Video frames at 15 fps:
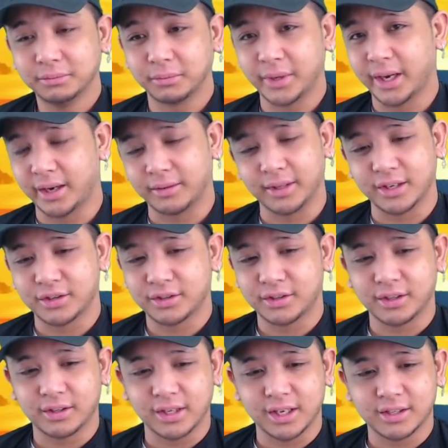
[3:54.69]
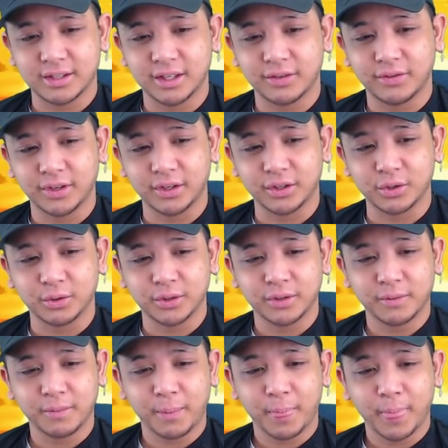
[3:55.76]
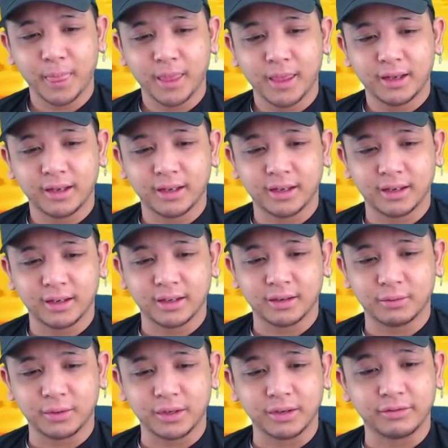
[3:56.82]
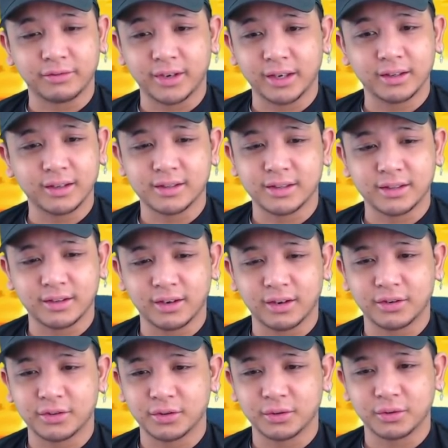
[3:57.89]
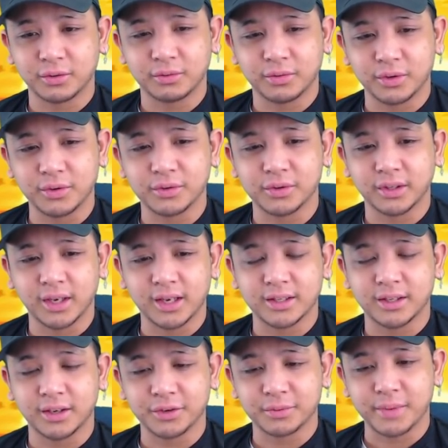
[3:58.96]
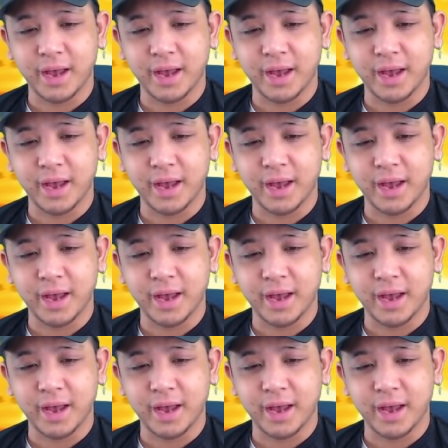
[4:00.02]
But yeah, let's see if he can do it. And we can finally see Naruto use the Ninetales